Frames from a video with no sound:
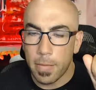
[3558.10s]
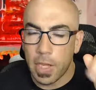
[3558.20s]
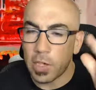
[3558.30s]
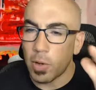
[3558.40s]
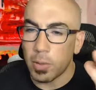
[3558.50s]

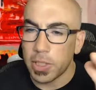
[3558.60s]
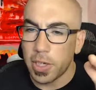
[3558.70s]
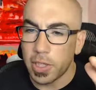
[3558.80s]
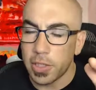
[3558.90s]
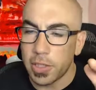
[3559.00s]
I know I was
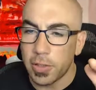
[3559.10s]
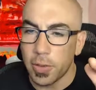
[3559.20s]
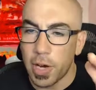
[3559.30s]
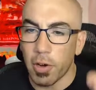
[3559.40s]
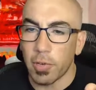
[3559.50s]
talking to
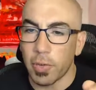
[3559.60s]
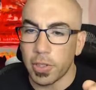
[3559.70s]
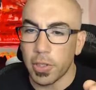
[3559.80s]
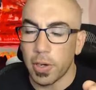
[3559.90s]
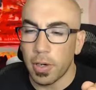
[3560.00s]
Eric for
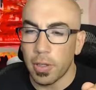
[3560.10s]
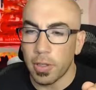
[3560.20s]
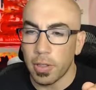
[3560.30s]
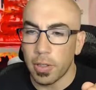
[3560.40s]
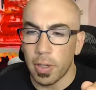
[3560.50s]
sure.
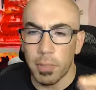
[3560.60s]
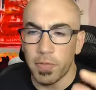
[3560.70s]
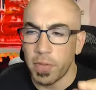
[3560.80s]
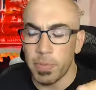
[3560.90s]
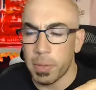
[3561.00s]

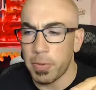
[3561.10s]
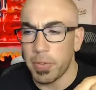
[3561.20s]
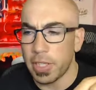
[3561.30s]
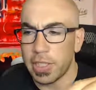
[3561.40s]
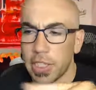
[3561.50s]
Maybe
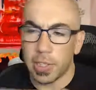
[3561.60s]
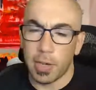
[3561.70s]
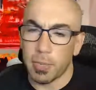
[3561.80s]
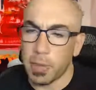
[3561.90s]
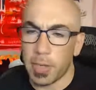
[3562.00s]
via text. And I
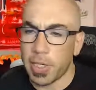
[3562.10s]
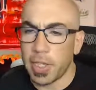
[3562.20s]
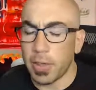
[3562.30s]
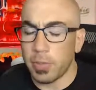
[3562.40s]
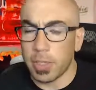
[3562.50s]
remember, I
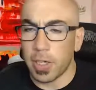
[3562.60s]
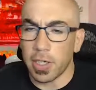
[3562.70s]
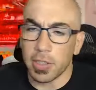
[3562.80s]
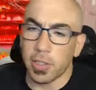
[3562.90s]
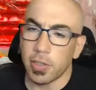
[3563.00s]
think I was talking
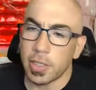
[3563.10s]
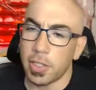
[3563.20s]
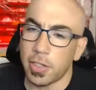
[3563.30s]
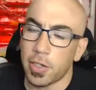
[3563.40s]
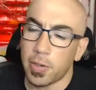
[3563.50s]
to Salty
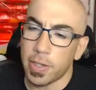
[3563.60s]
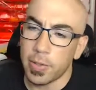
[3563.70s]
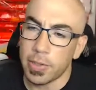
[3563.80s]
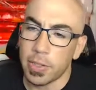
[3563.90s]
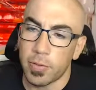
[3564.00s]
and
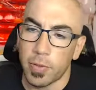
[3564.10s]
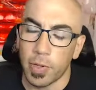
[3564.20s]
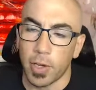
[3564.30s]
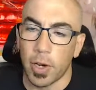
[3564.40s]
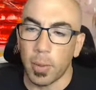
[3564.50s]
Dario and stuff
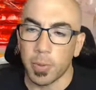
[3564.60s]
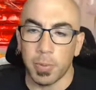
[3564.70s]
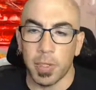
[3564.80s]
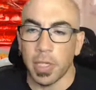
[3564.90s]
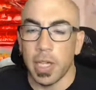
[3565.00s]
over comms.
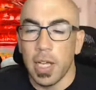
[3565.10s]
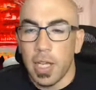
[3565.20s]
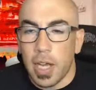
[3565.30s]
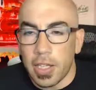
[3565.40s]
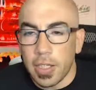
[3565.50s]
But
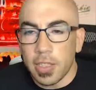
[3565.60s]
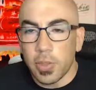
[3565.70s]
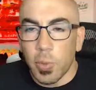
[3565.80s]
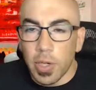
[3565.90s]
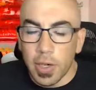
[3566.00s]
I think this
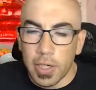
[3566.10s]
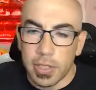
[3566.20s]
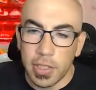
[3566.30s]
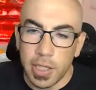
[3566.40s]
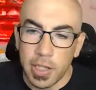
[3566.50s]
is what you're going to
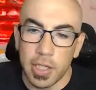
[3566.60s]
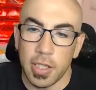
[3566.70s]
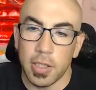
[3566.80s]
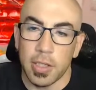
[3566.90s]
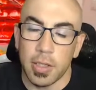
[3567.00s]
see.
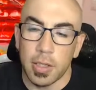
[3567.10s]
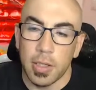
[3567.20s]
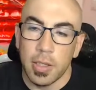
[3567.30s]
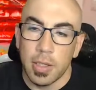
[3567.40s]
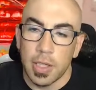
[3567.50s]
The
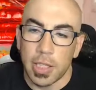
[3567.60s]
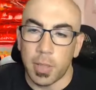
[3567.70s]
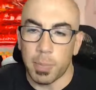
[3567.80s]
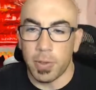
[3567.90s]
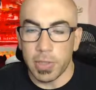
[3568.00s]

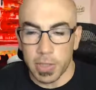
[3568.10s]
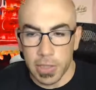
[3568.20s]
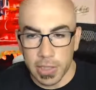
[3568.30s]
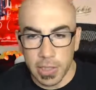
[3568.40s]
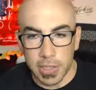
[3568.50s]
boats and
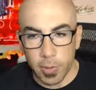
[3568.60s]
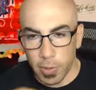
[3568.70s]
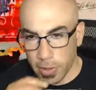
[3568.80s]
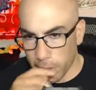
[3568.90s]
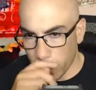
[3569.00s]
jet skis are
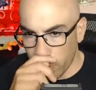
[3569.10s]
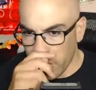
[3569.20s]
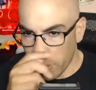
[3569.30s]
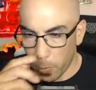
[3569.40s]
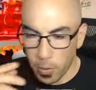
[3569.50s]
really going to
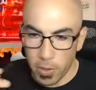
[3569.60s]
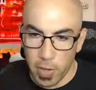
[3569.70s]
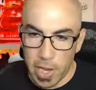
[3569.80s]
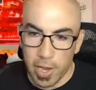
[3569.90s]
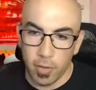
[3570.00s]
win when you
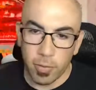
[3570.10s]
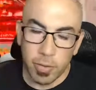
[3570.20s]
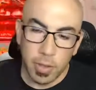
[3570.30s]
have